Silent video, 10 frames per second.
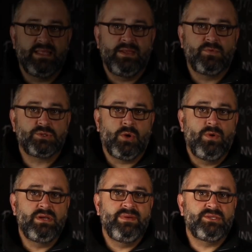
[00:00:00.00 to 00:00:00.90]
there was
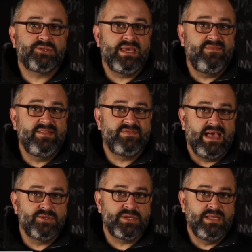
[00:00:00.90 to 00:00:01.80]
going to be seven
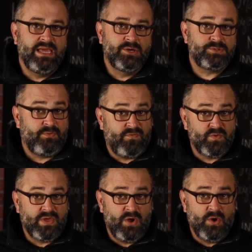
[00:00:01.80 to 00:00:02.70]
thousand years before
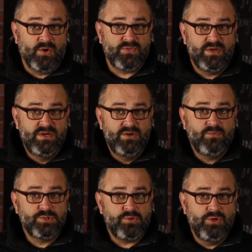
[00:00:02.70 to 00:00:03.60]
the earth
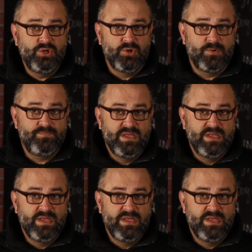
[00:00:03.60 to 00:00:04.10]
was renewed.